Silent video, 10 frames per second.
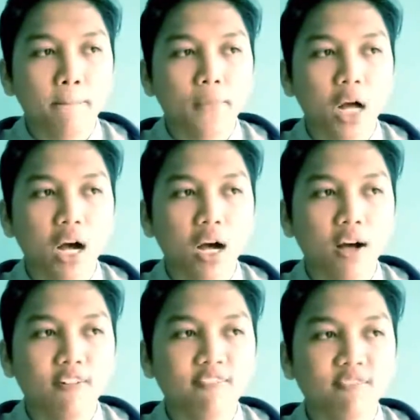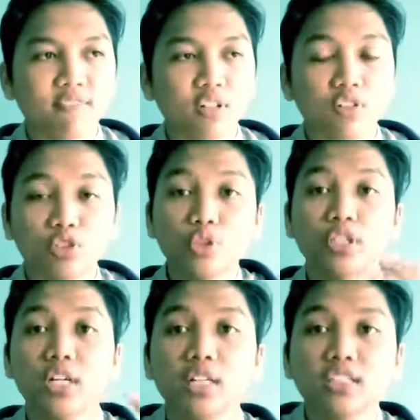to
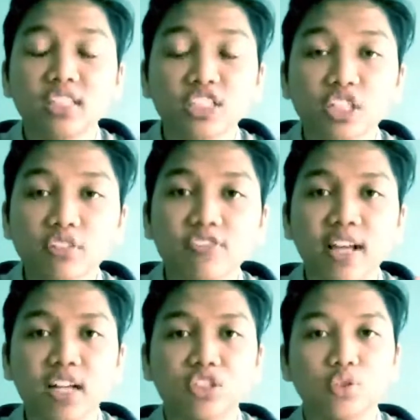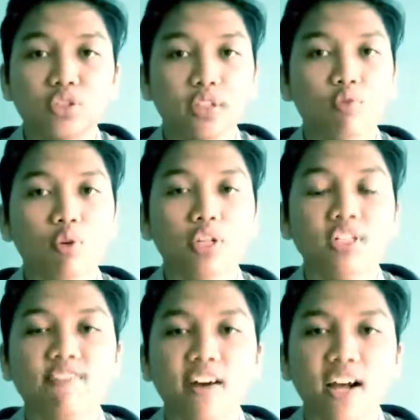the teacher via social networking
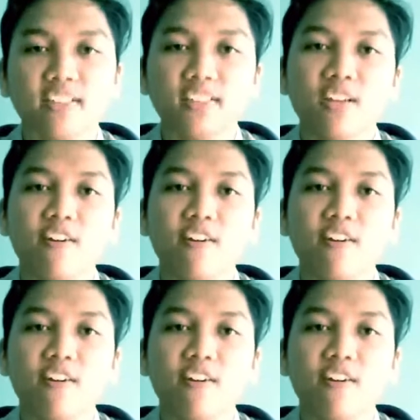device,